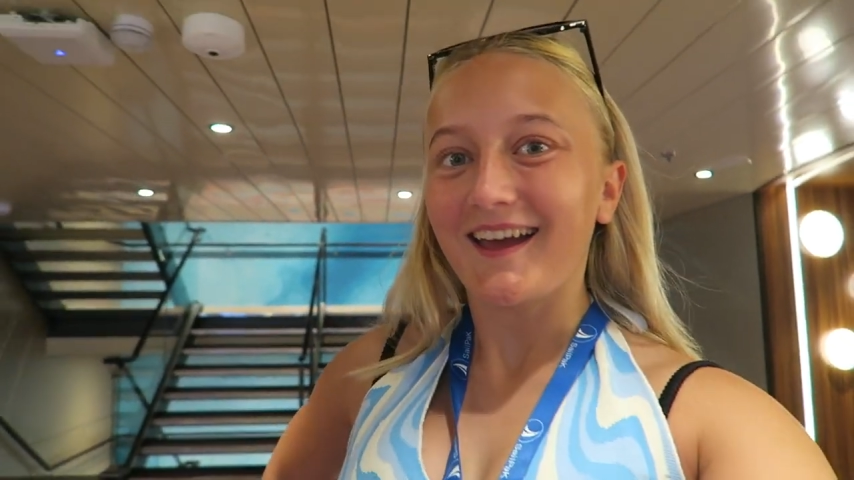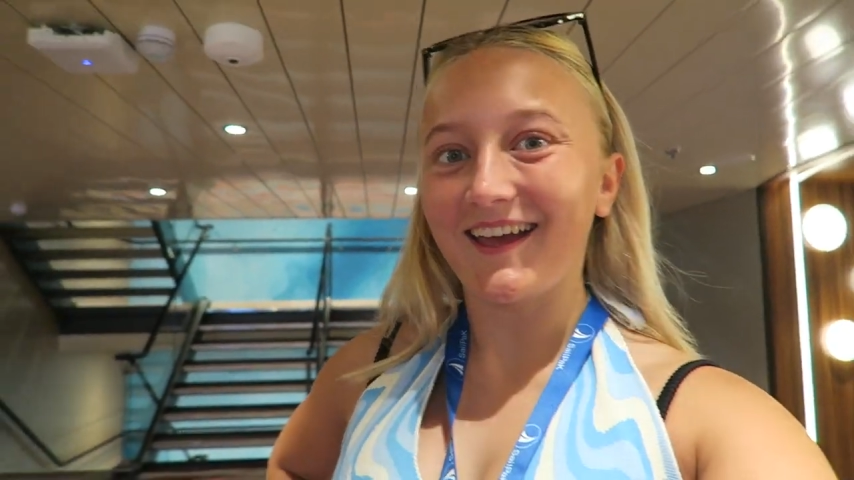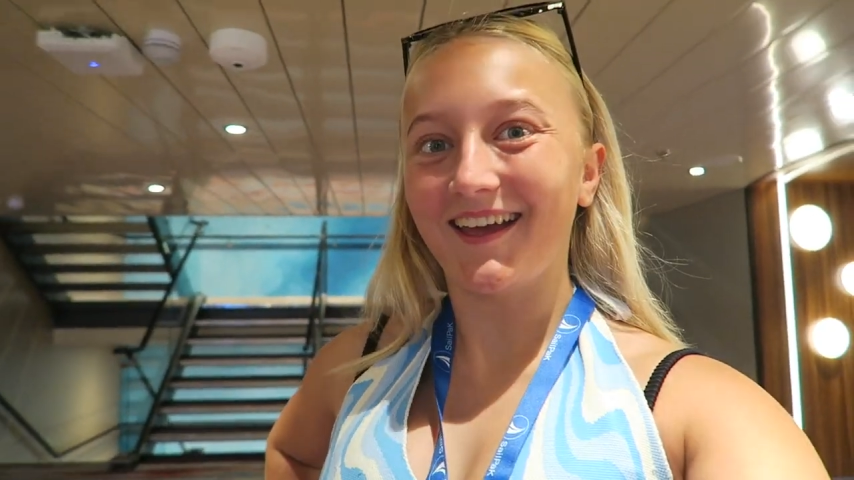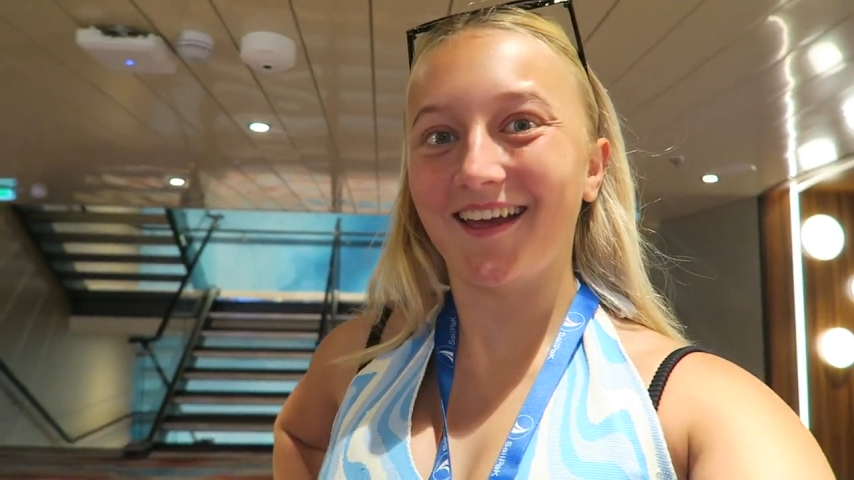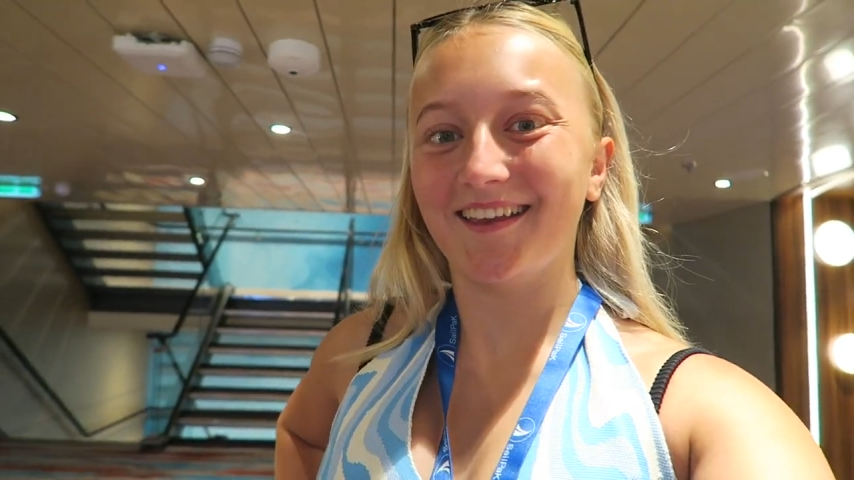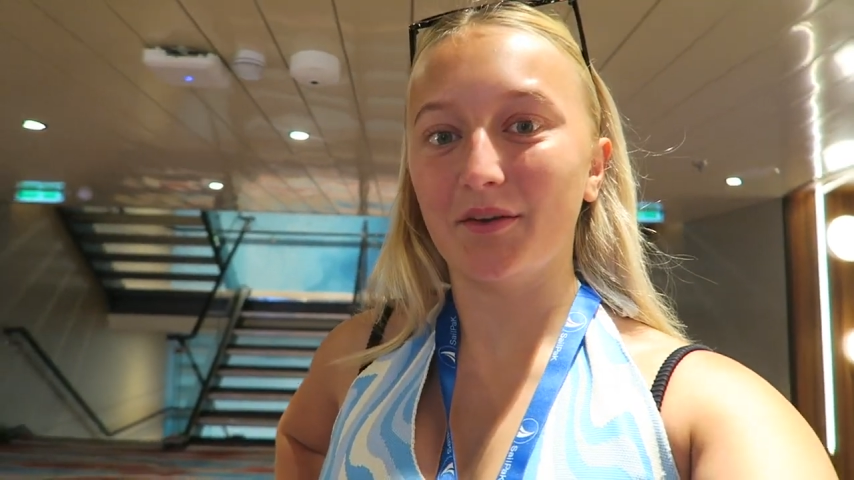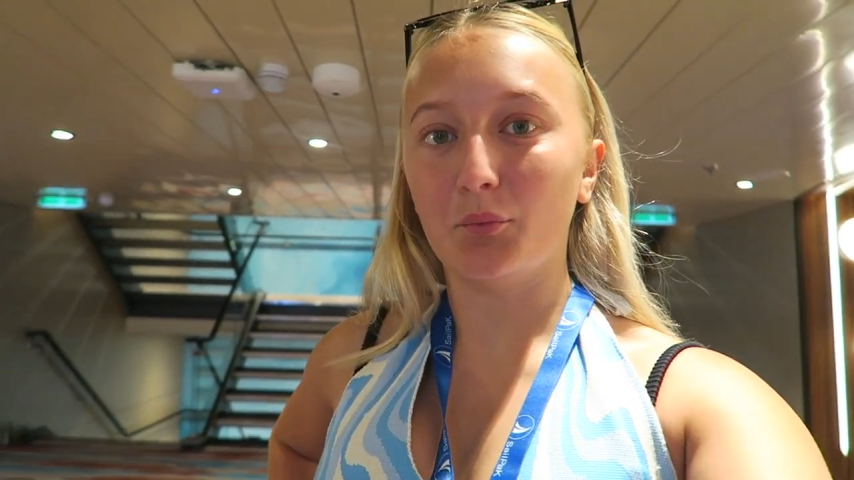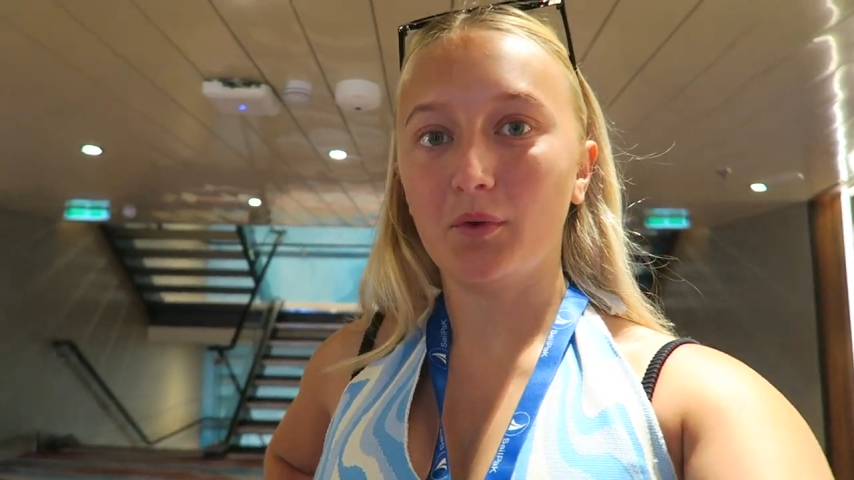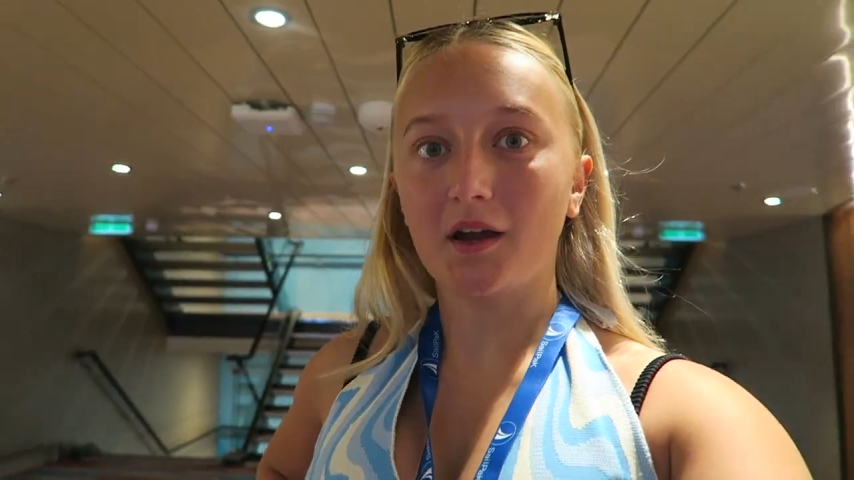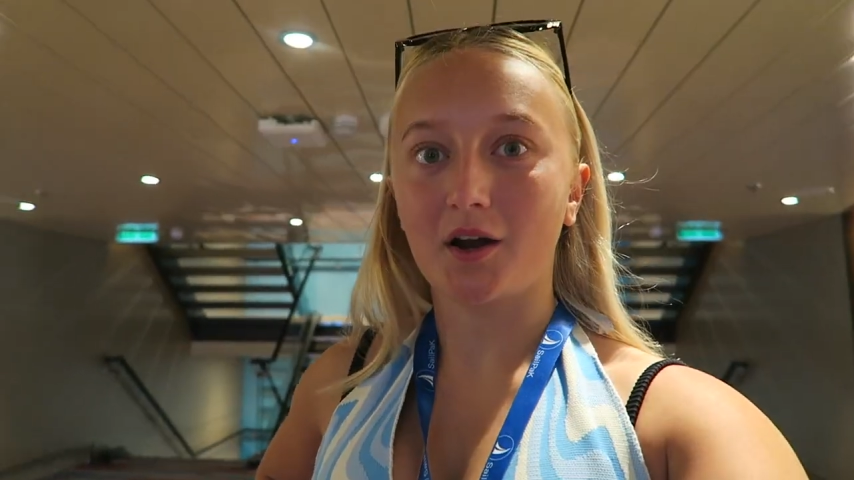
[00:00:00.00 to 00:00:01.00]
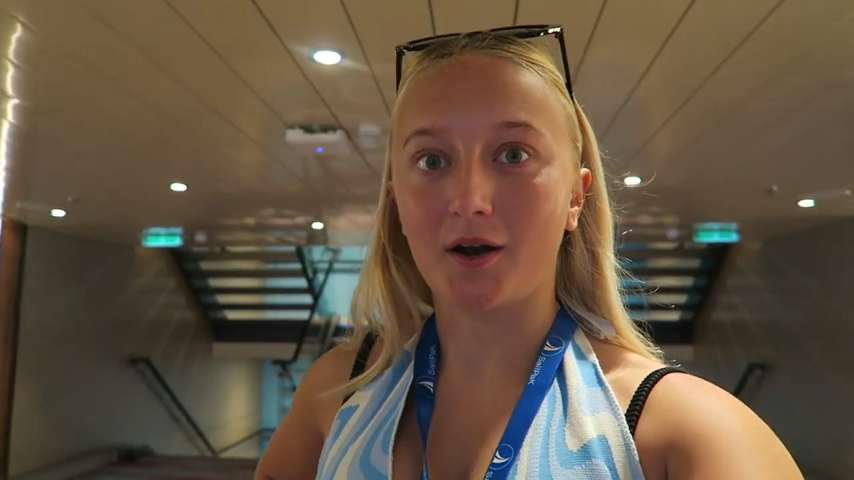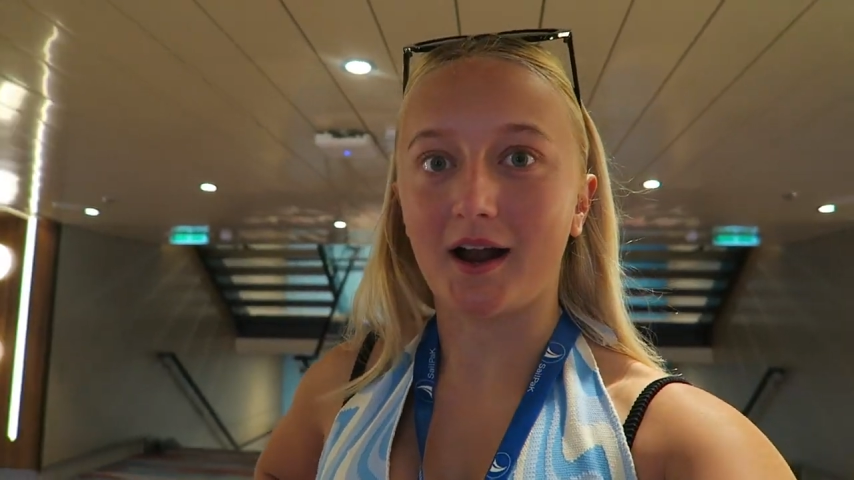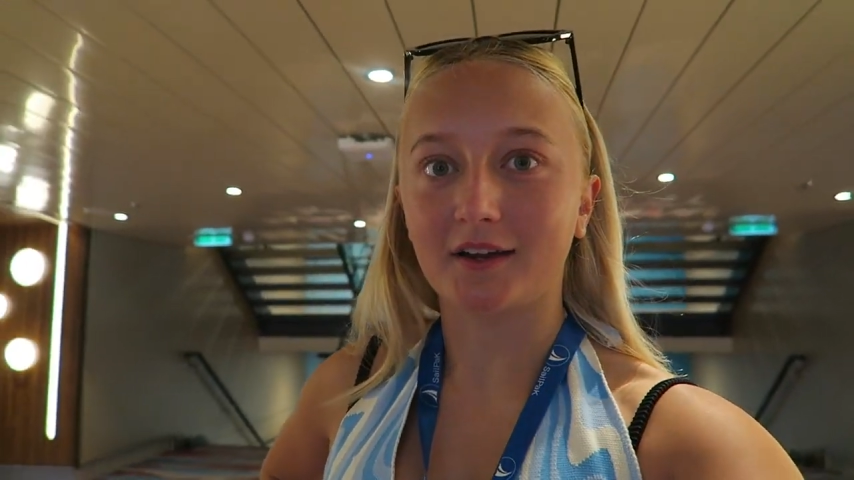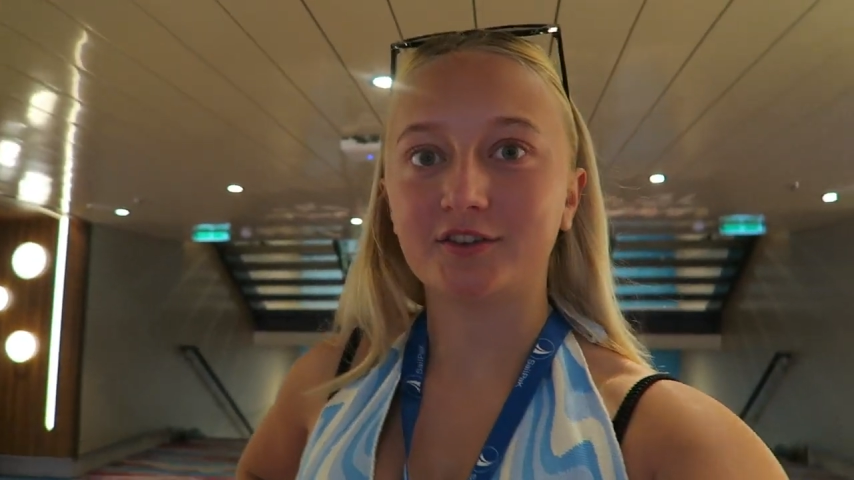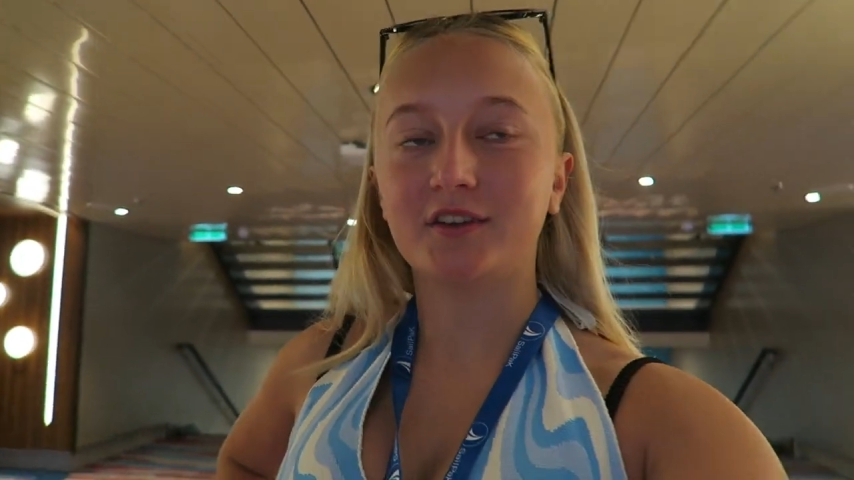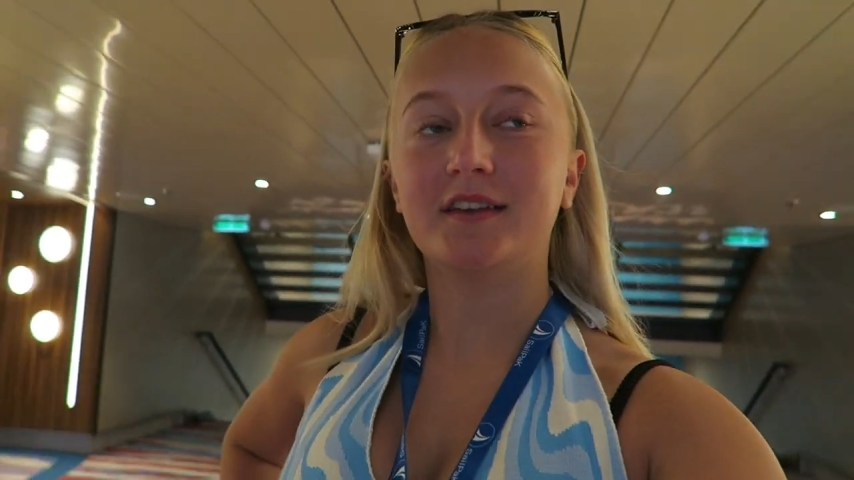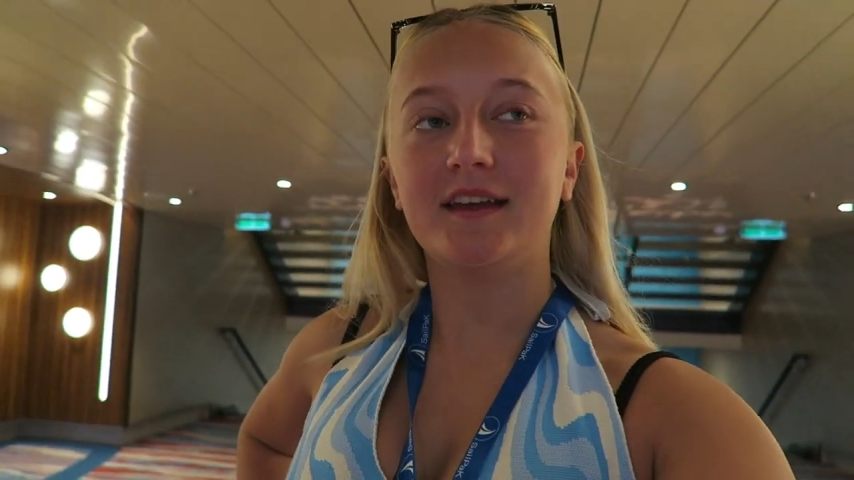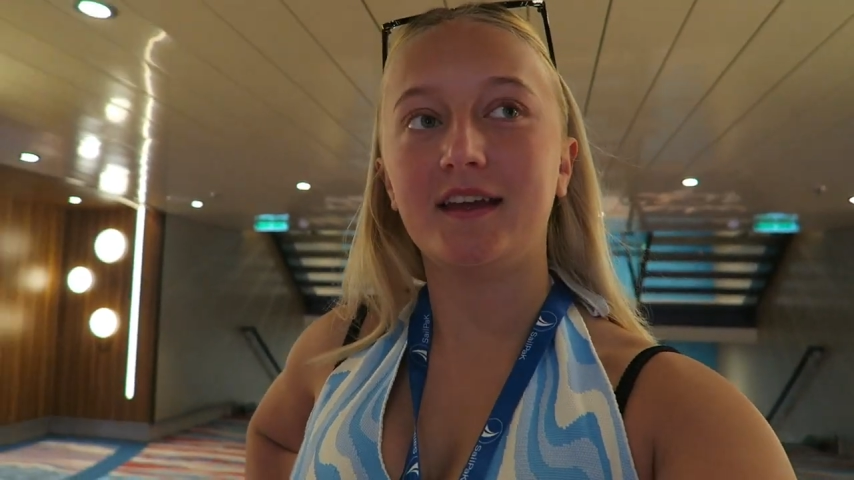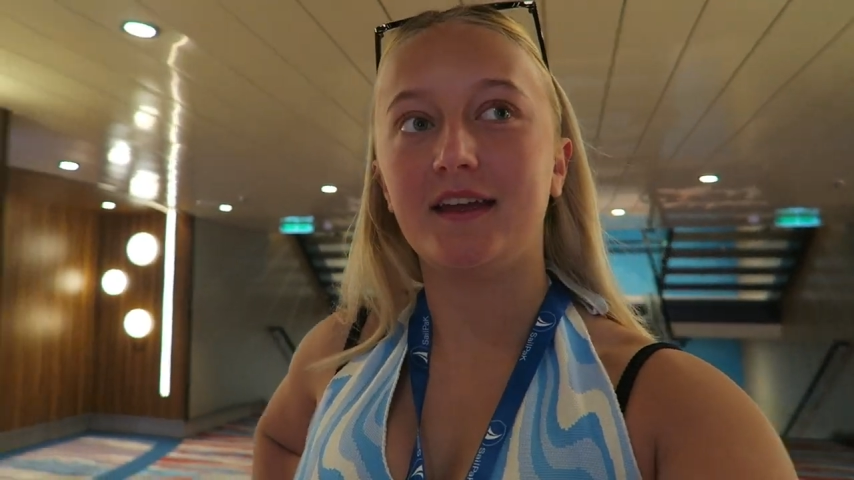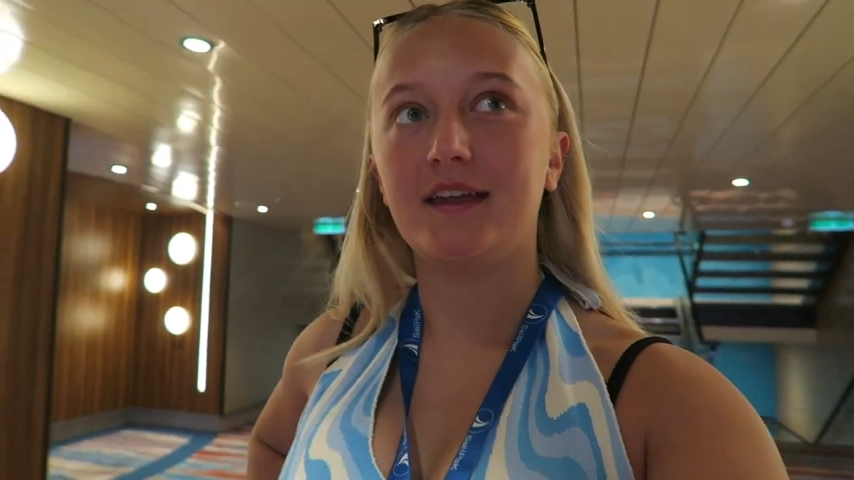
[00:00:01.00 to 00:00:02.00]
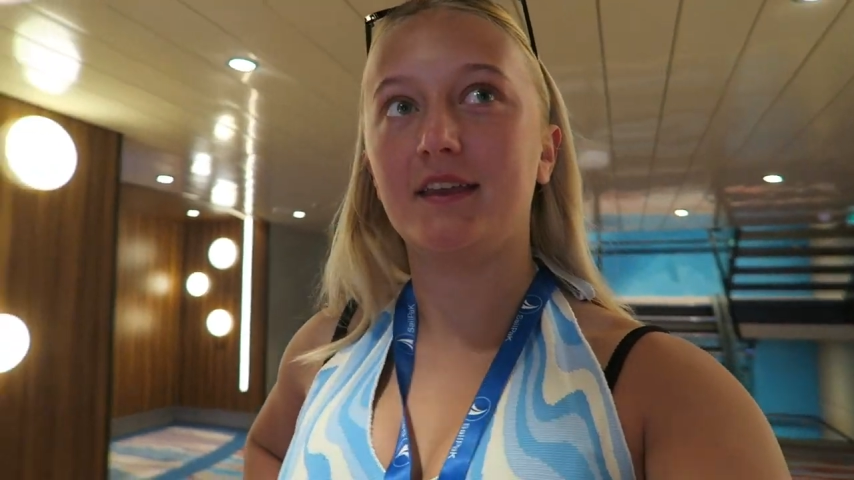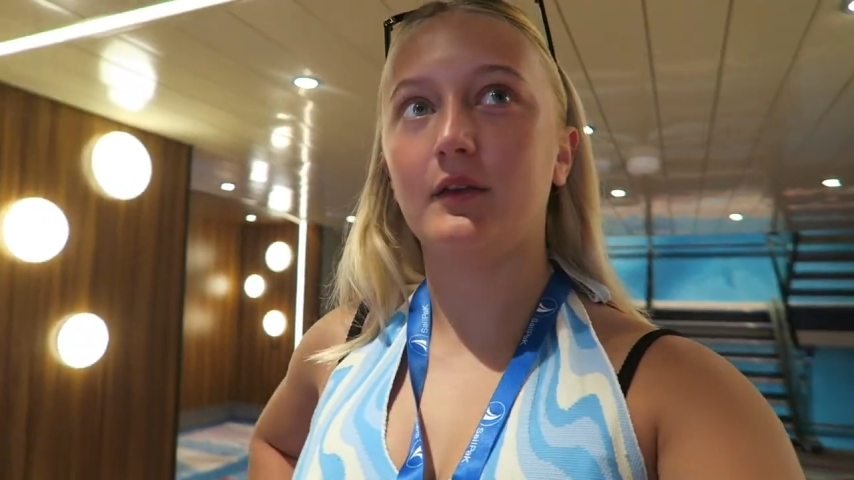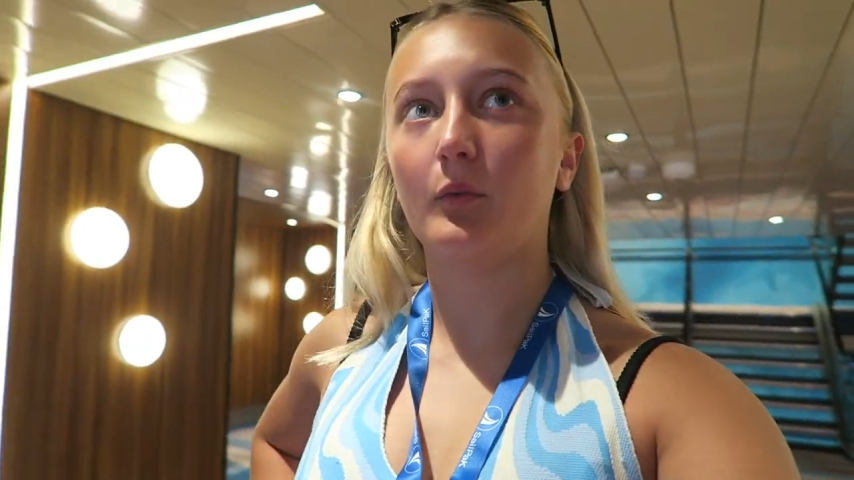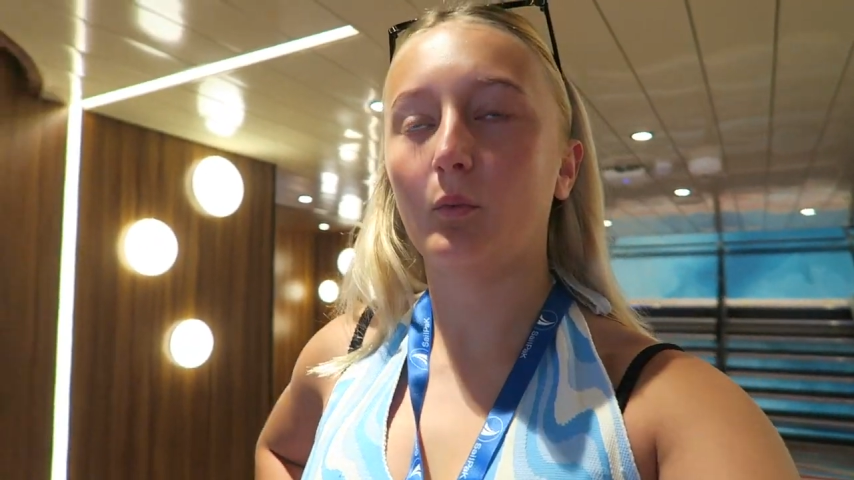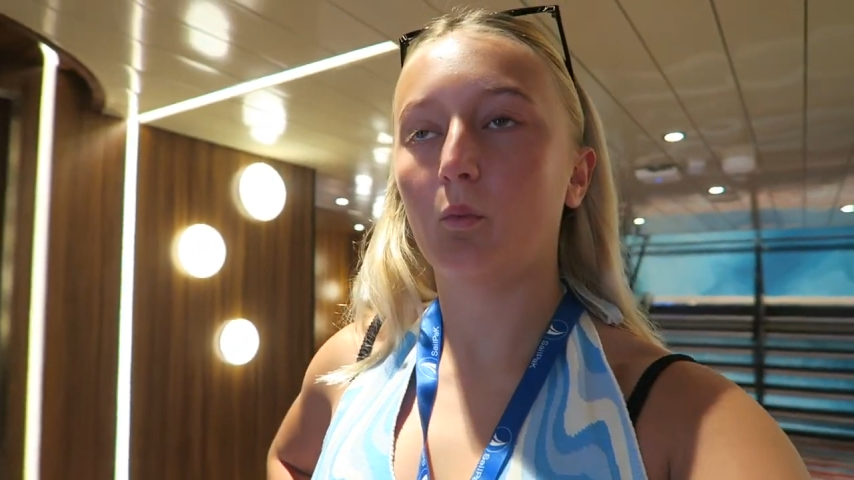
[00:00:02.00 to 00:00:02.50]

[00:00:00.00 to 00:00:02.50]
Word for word: and we are actually in